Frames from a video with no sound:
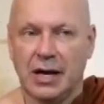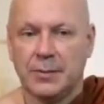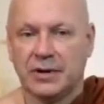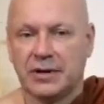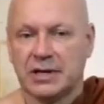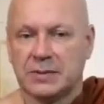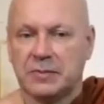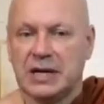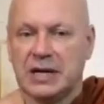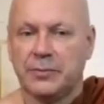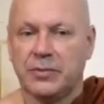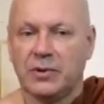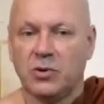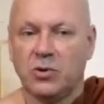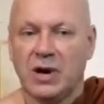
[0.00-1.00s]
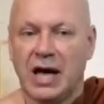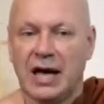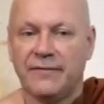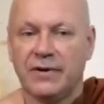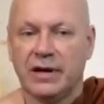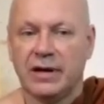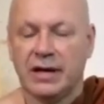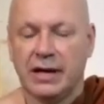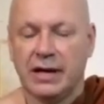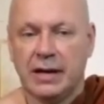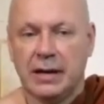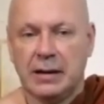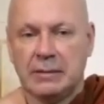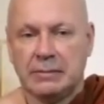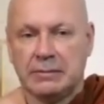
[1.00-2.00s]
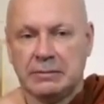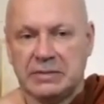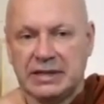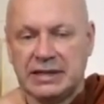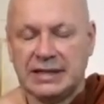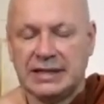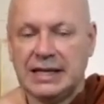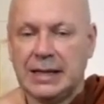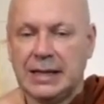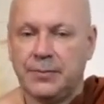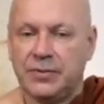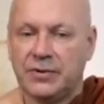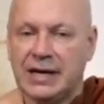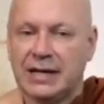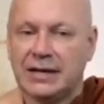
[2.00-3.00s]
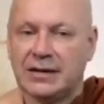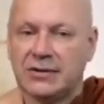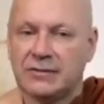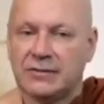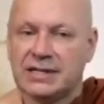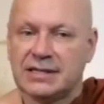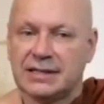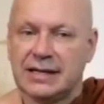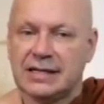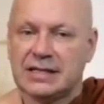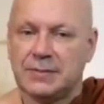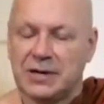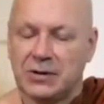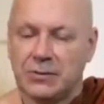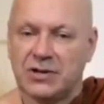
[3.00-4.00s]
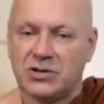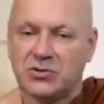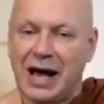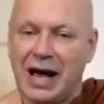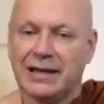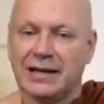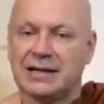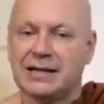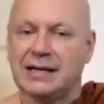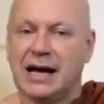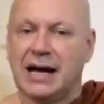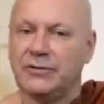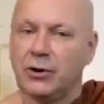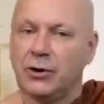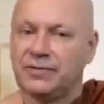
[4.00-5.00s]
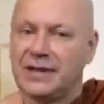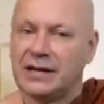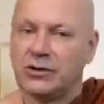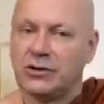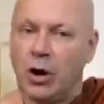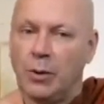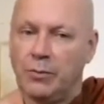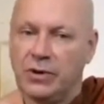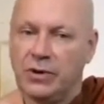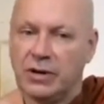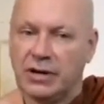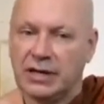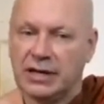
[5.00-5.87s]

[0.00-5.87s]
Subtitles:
Because people who have a deeper interest in spirituality are not that common.